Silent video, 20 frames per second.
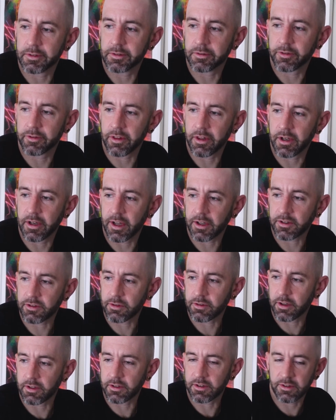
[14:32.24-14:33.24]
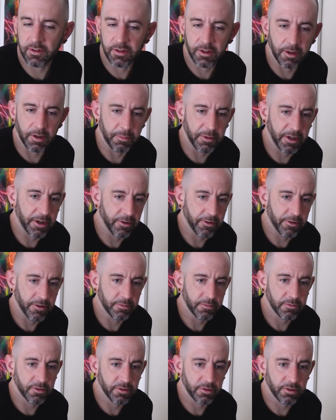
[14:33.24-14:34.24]
for the next runs in the bigger
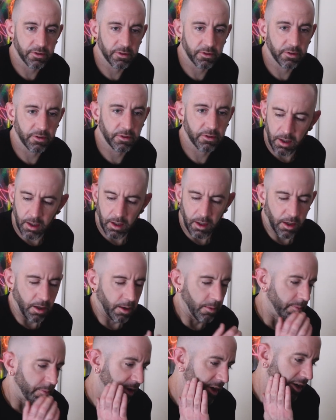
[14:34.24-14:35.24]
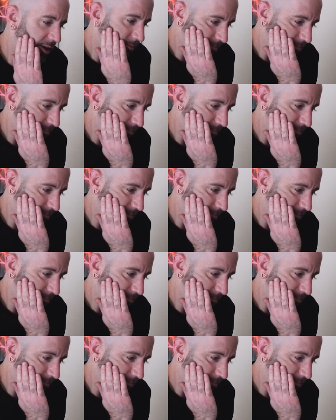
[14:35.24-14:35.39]
rooms. But